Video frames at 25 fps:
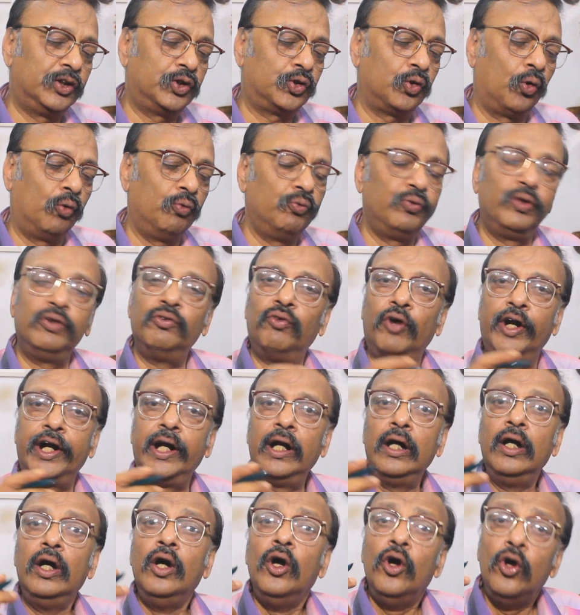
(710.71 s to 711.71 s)
so we were
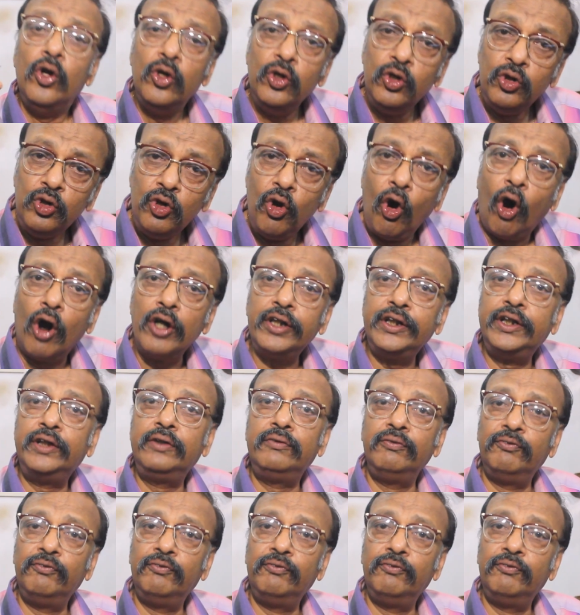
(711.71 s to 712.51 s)
not